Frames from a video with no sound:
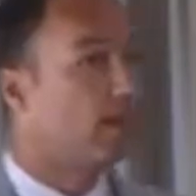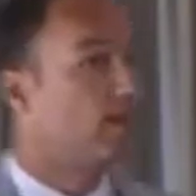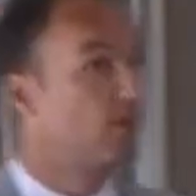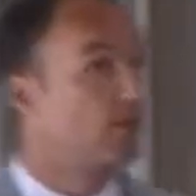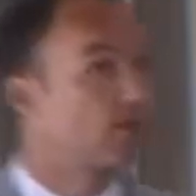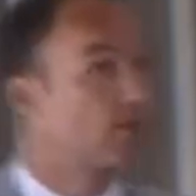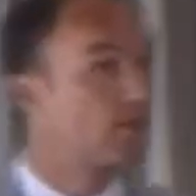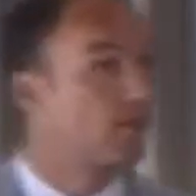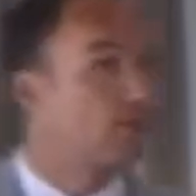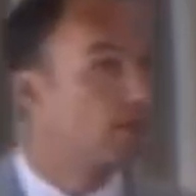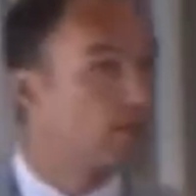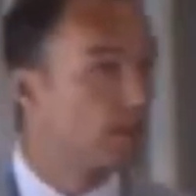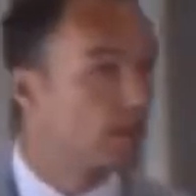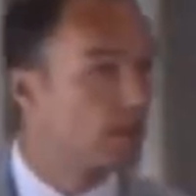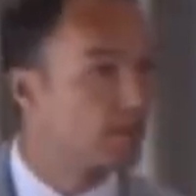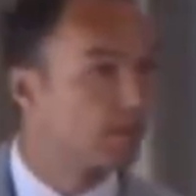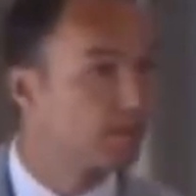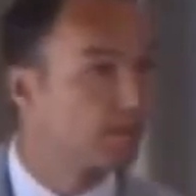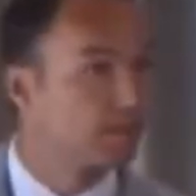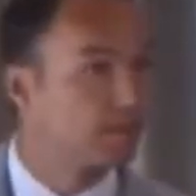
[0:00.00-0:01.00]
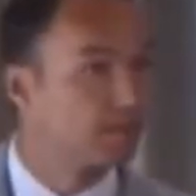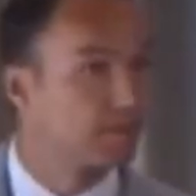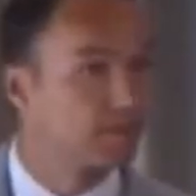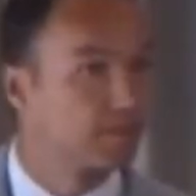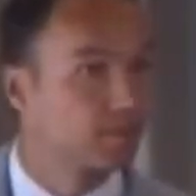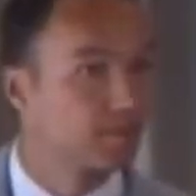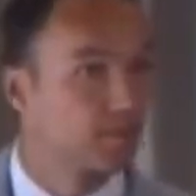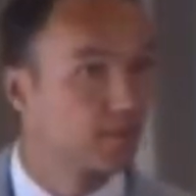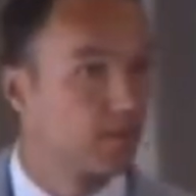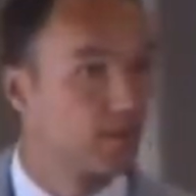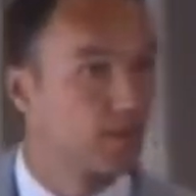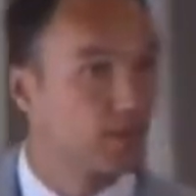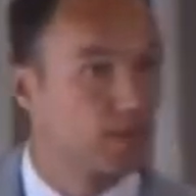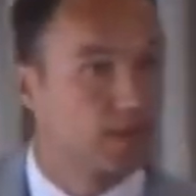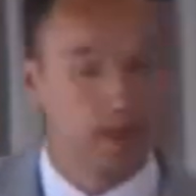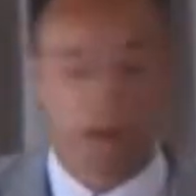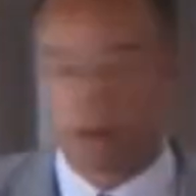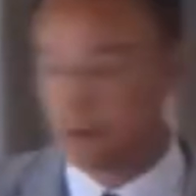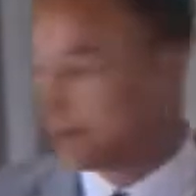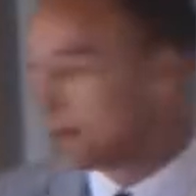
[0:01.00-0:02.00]
100 coronas.
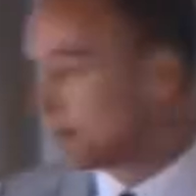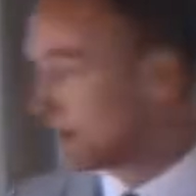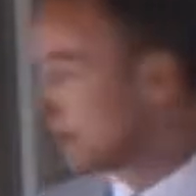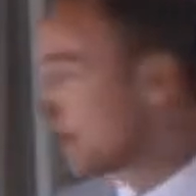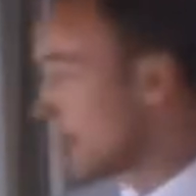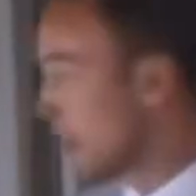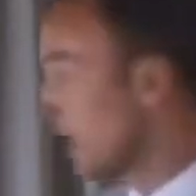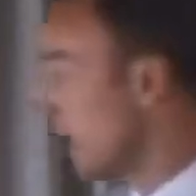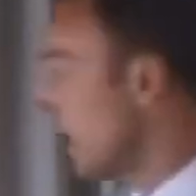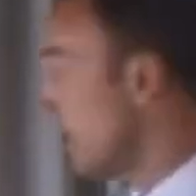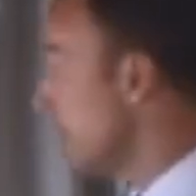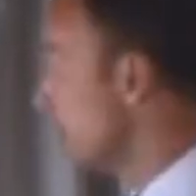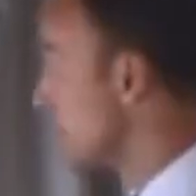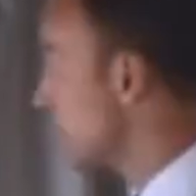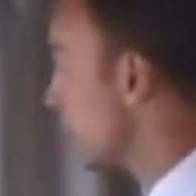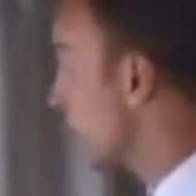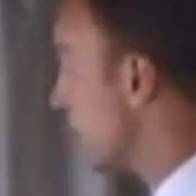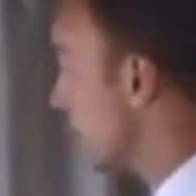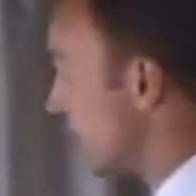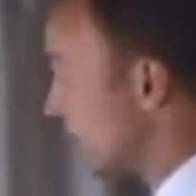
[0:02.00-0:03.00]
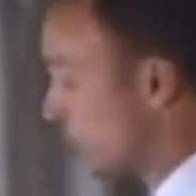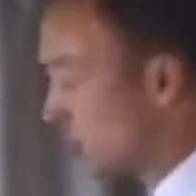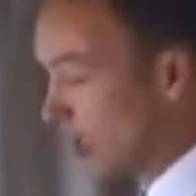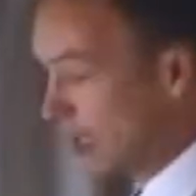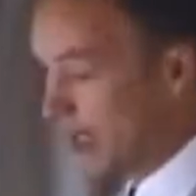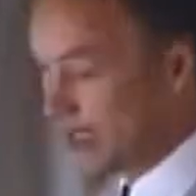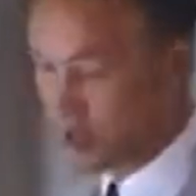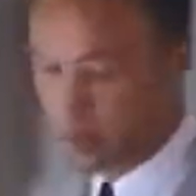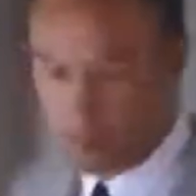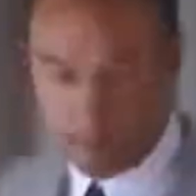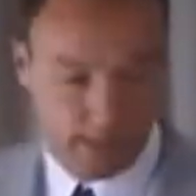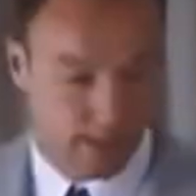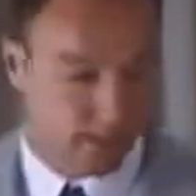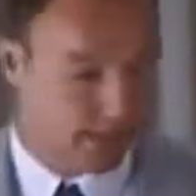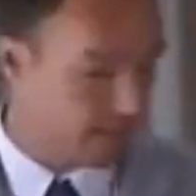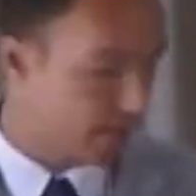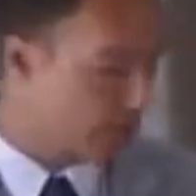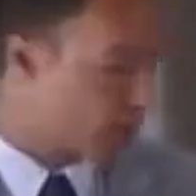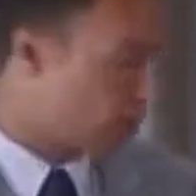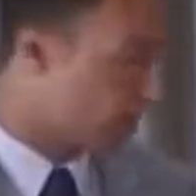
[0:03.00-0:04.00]
Okay. So an exchange, a
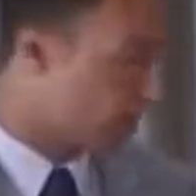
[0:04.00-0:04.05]
market